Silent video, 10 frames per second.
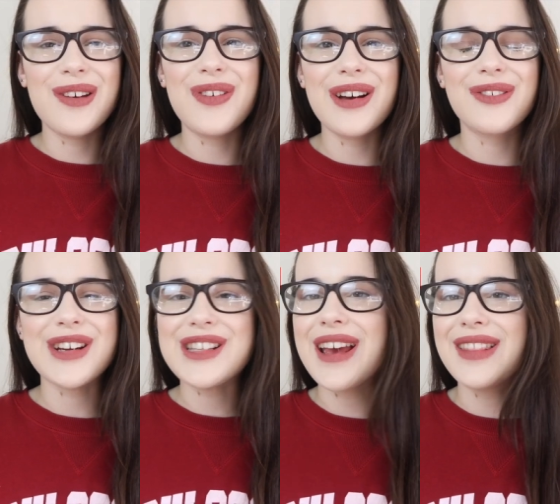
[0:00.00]
So feel
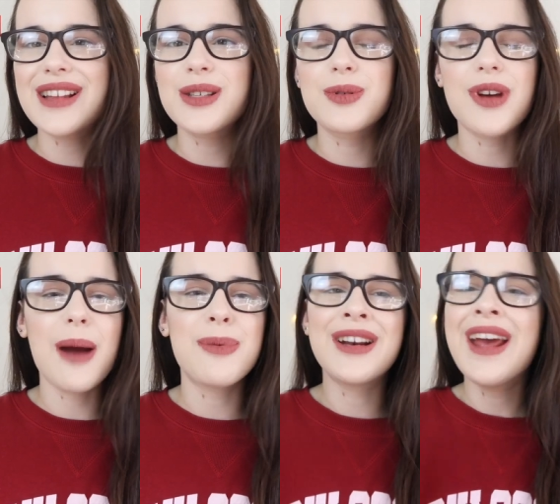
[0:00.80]
free to hit that
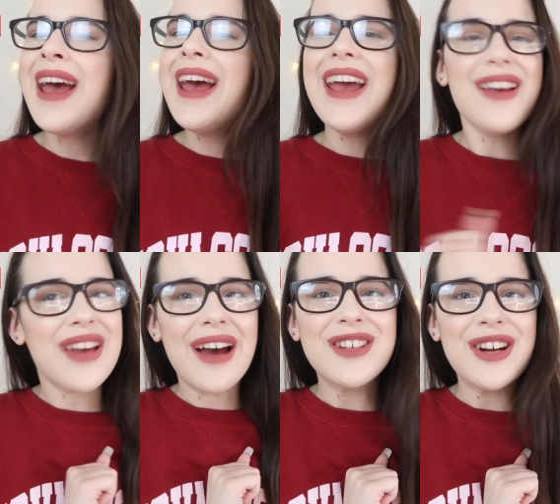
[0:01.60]
subscribe button. If
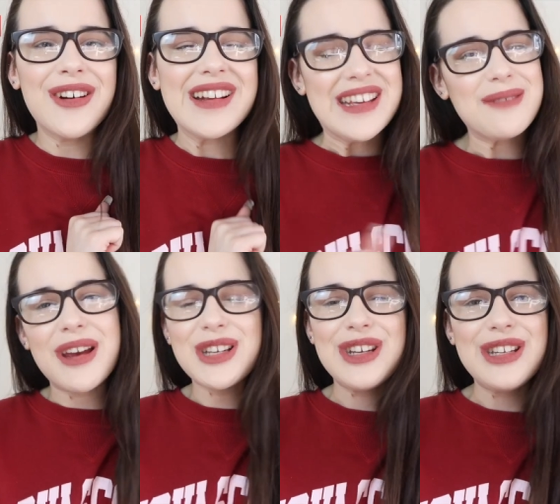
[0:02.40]
you haven't already,
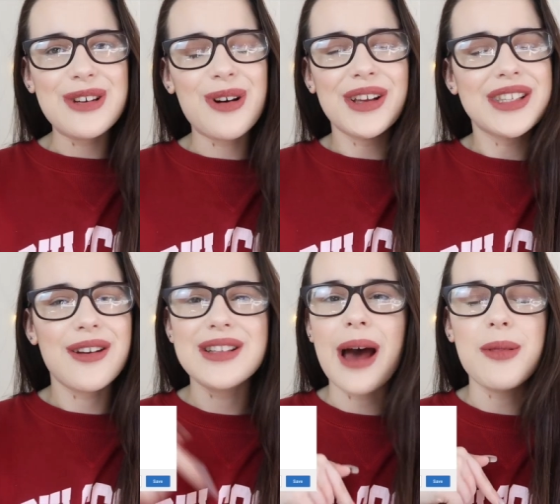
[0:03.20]
make sure you do
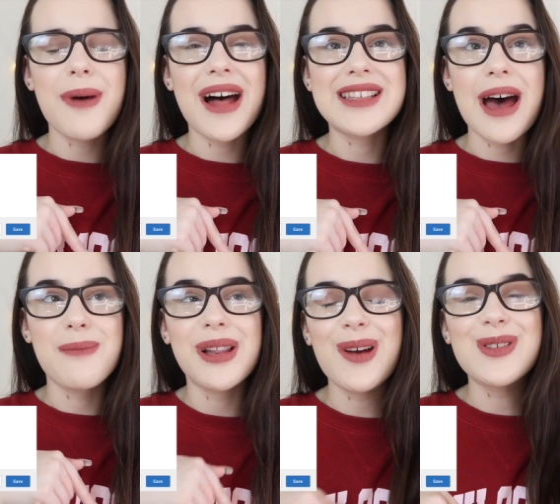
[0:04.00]
also tap the bell
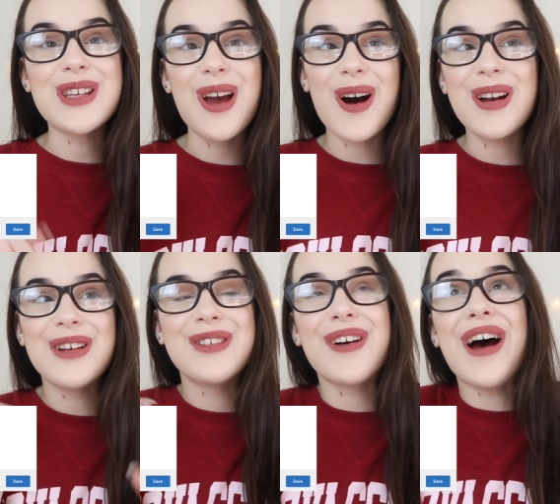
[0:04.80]
down below so you are
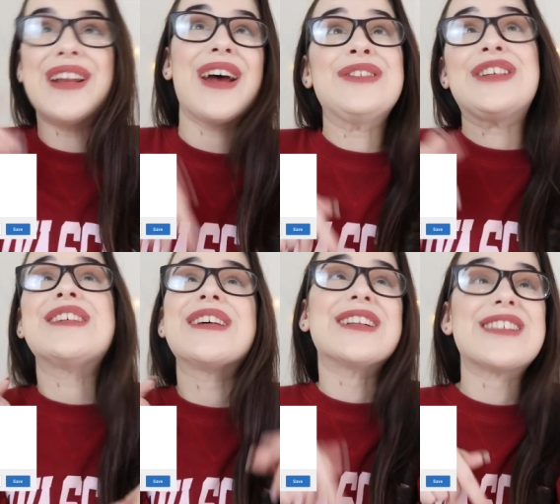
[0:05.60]
notified every
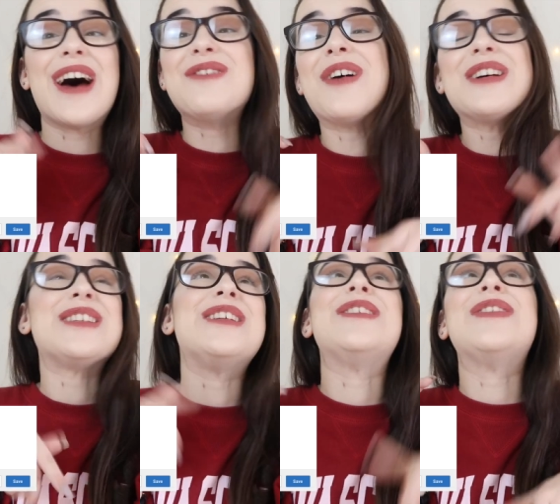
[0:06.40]
single time I
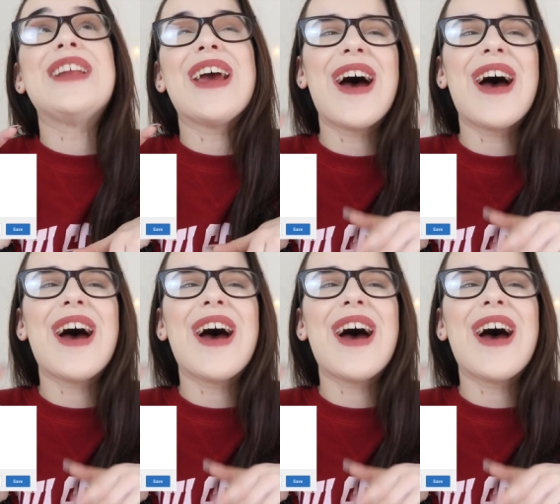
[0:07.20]
post a new video.